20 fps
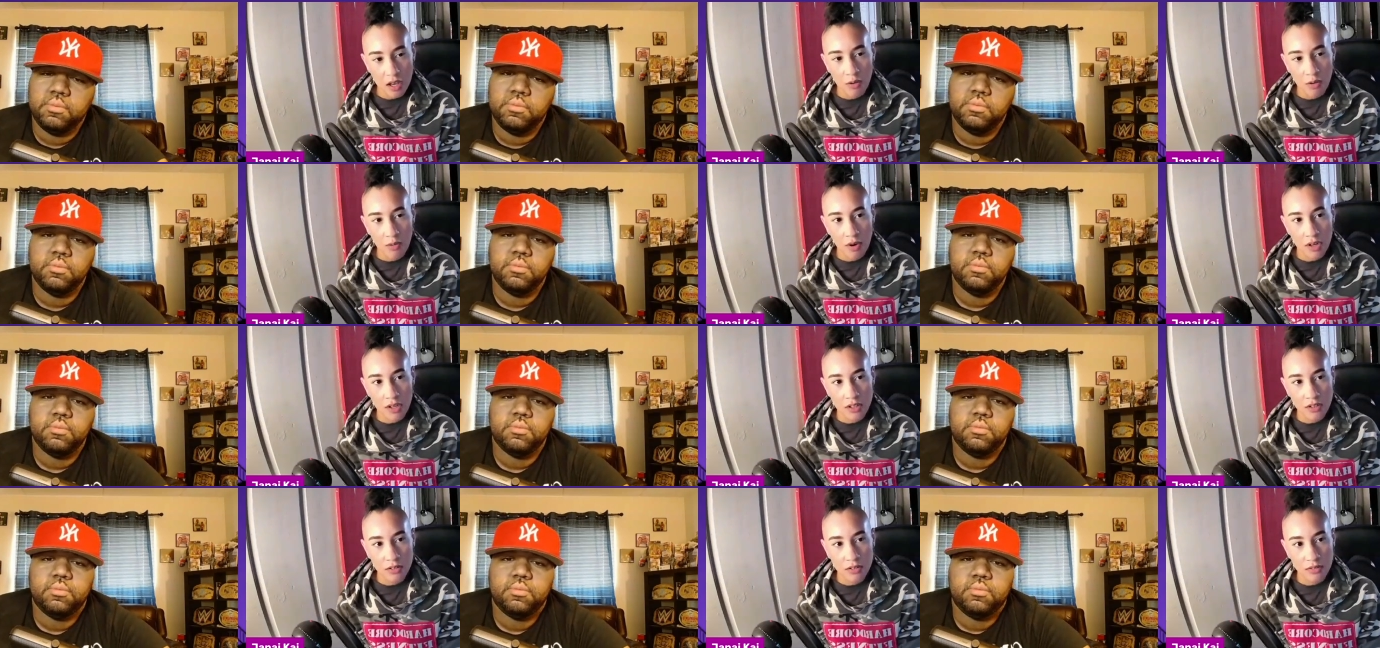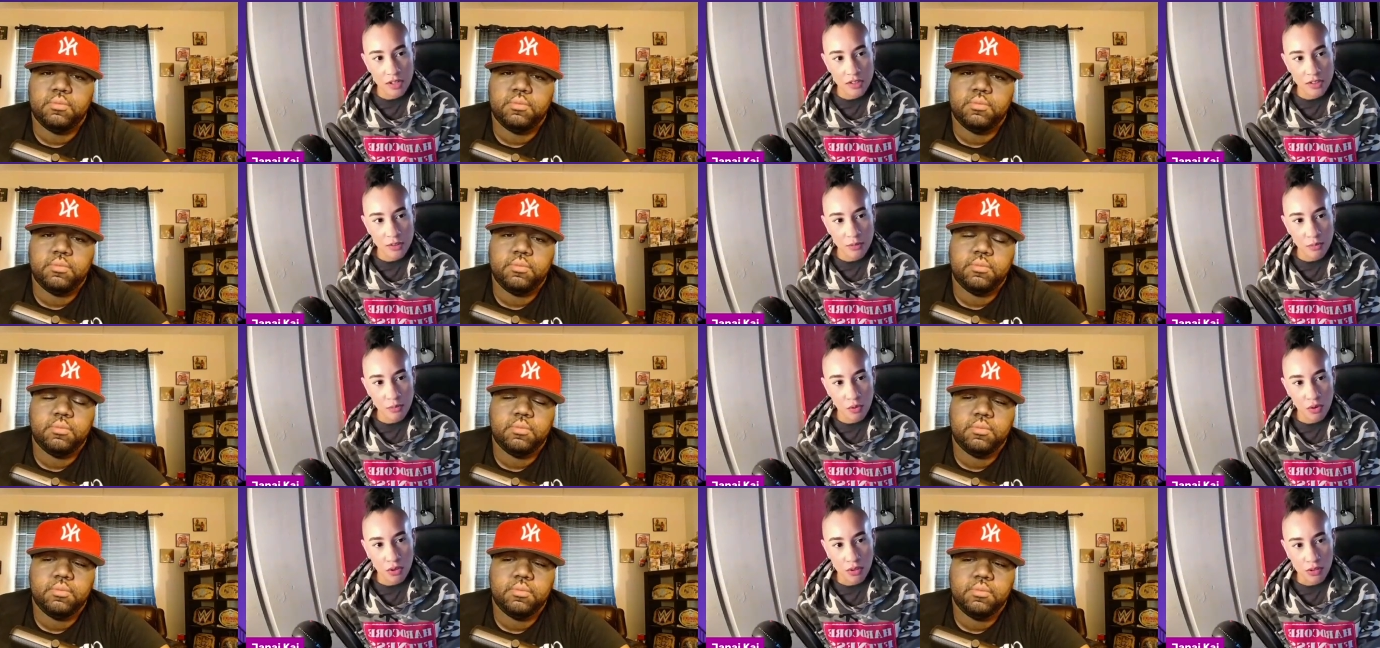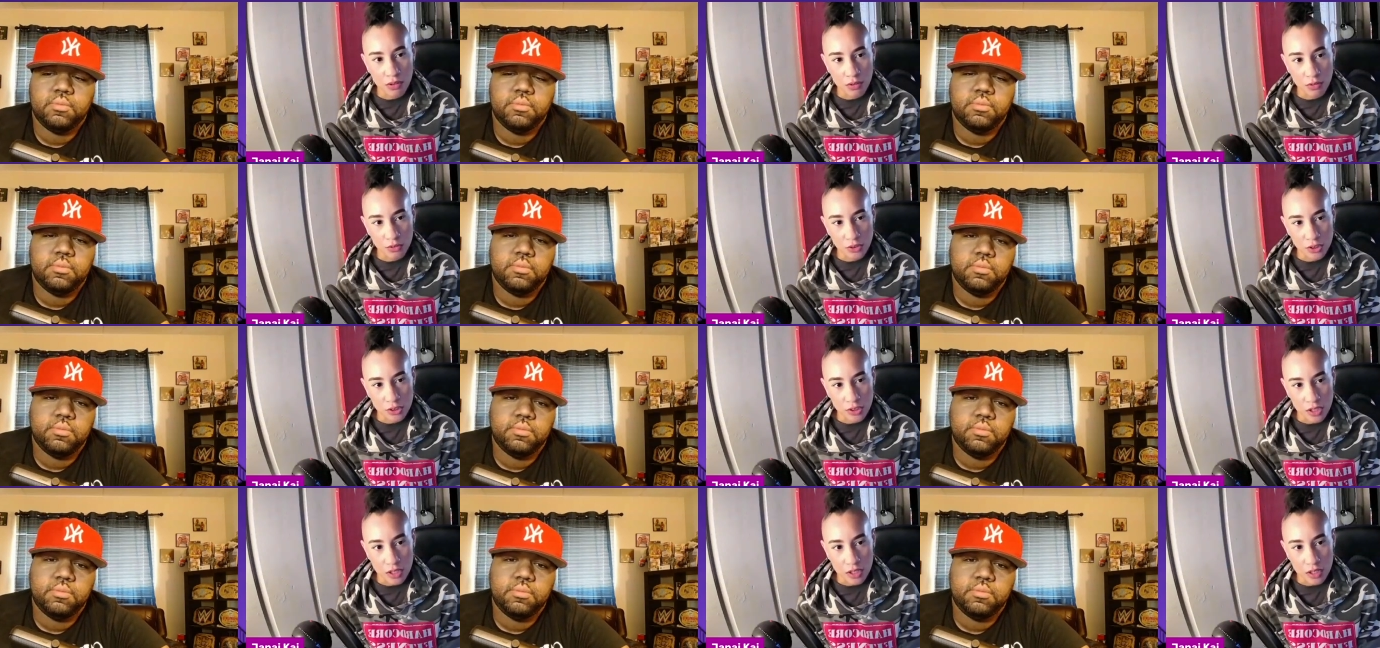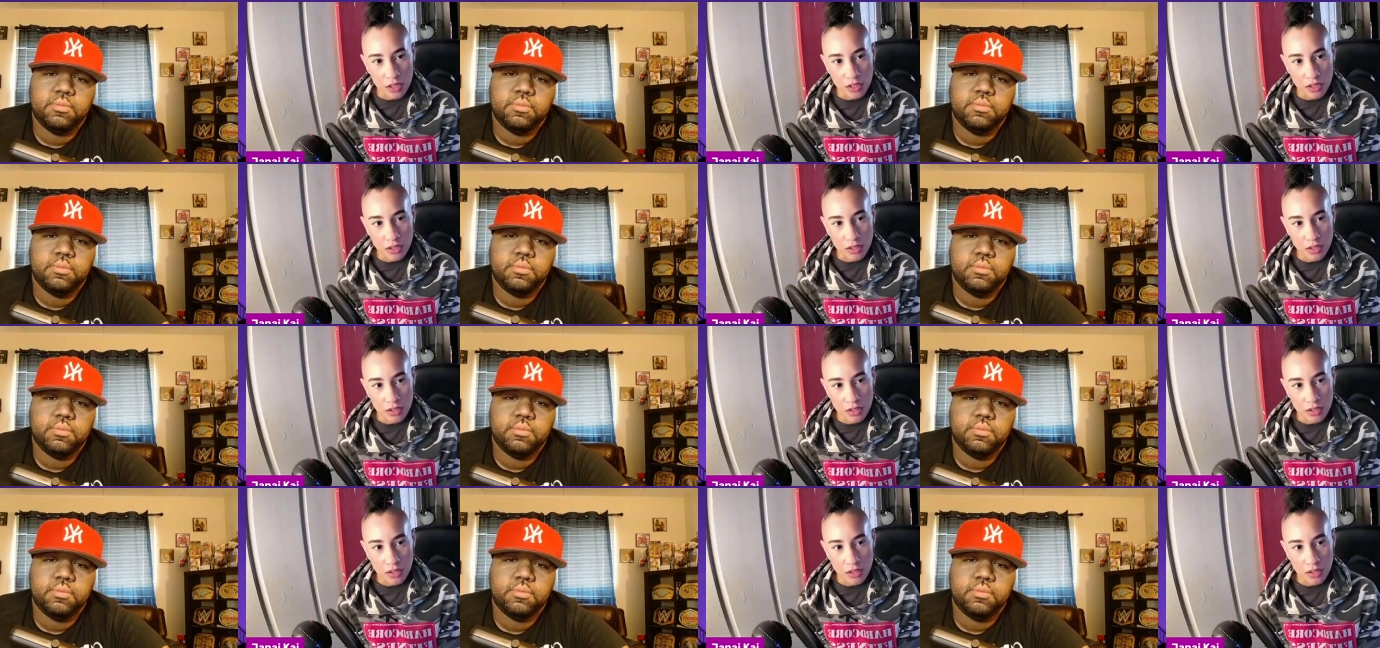Speaker 1: I want to wrestle more lucha.